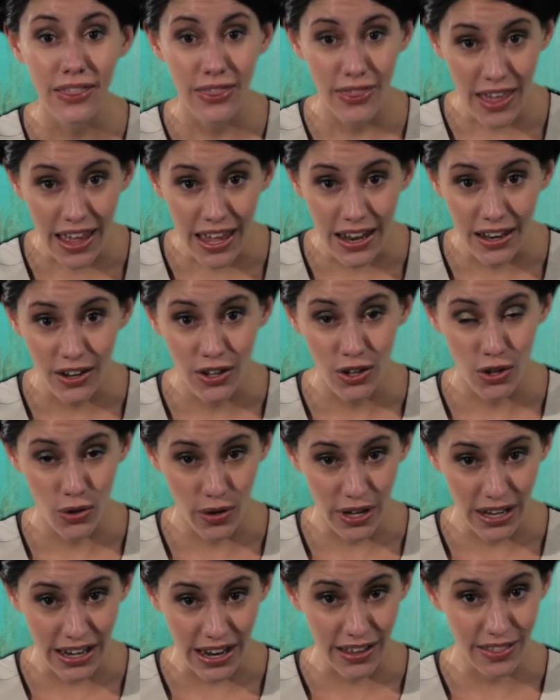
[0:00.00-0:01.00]
then you
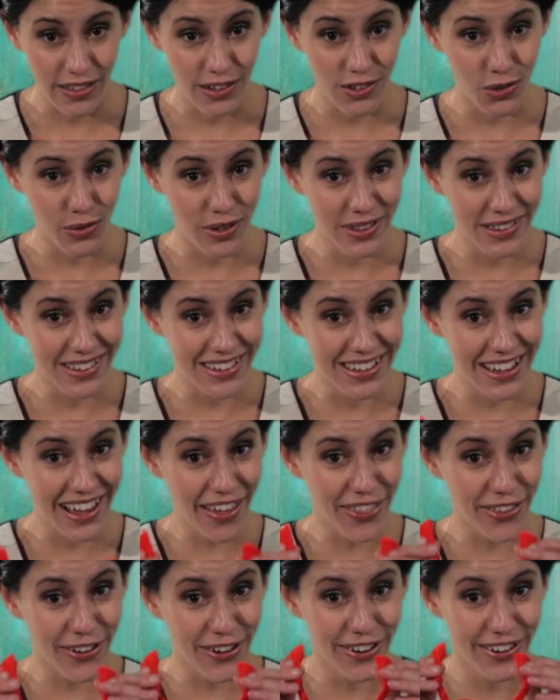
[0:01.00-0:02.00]
connect the two ends
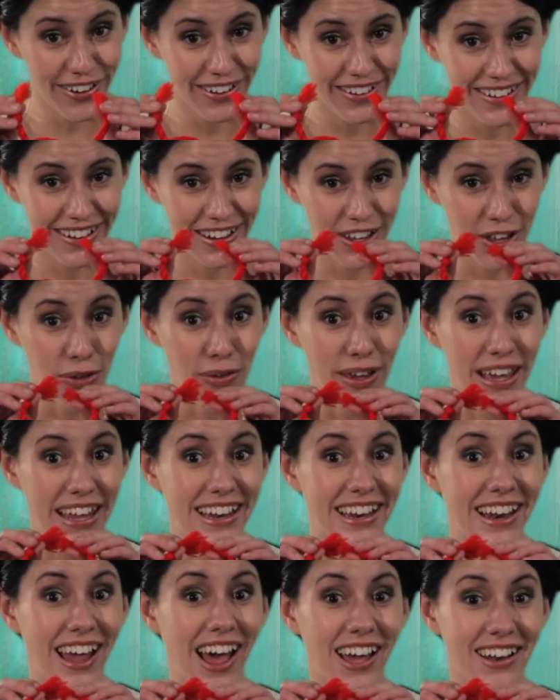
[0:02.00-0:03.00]
together, you get a
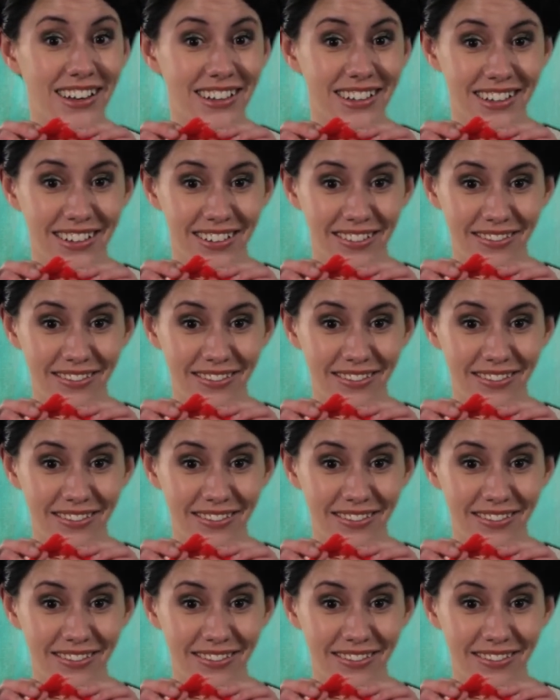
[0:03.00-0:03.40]
knot.